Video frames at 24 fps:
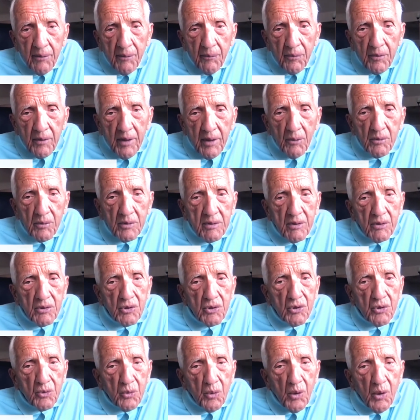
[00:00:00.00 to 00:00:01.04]
That was a
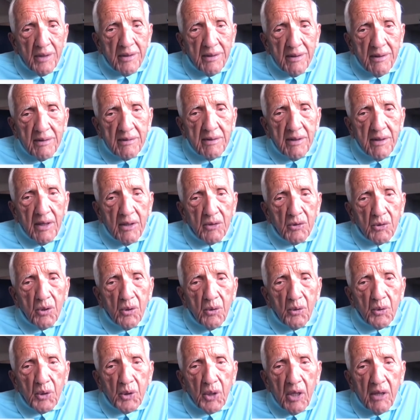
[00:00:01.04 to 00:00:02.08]
striking thing.
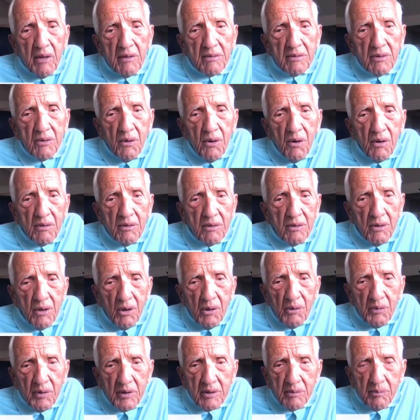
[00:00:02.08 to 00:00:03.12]
Turned cancer on and
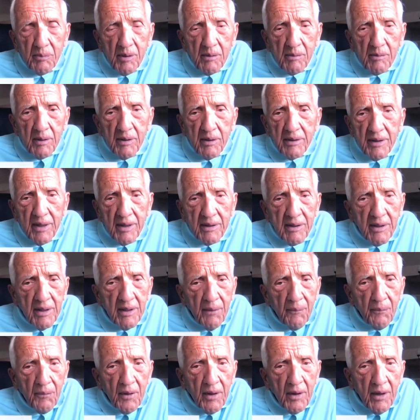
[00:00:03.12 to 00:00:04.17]
off experimentally.
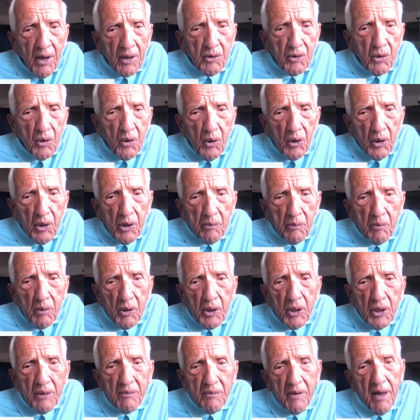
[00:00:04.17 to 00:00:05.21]
I could hardly
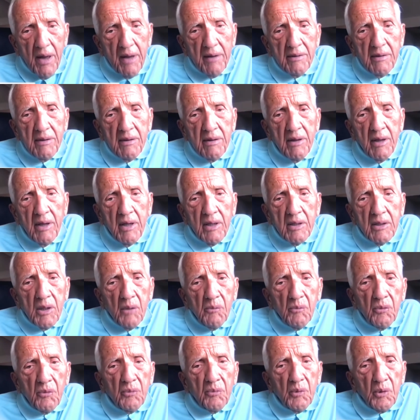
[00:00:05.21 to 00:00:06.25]
believe that. And
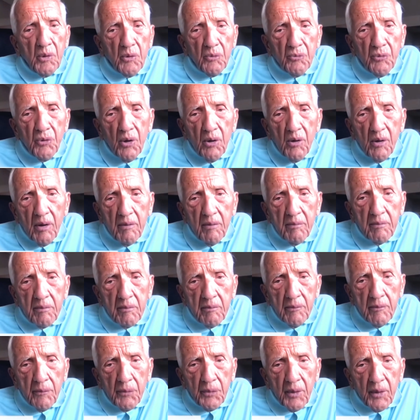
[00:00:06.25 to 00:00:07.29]
coming from the farm,
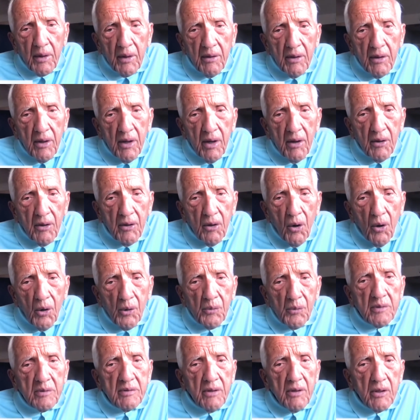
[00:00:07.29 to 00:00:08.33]
all
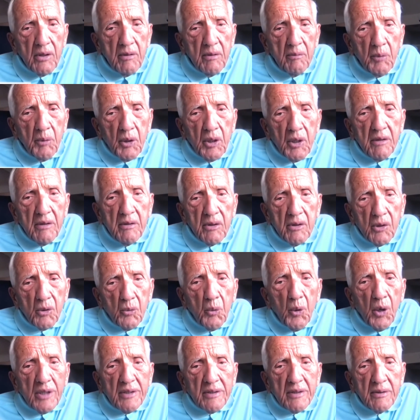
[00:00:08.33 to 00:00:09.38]
of a sudden beginning to
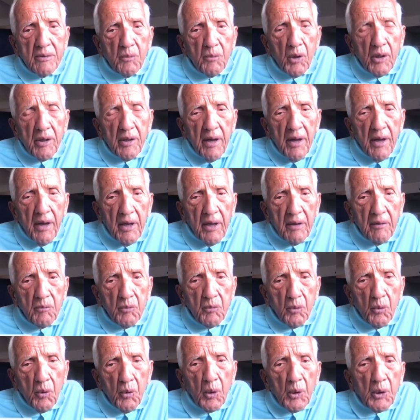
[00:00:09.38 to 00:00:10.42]
question what I had
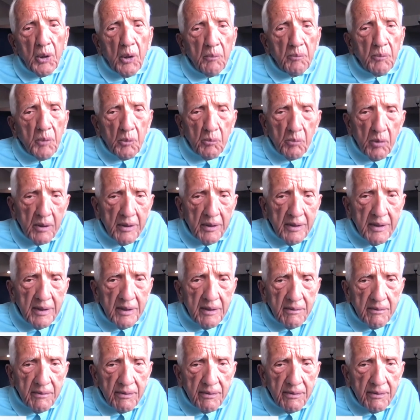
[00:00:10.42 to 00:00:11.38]
grown up to believe.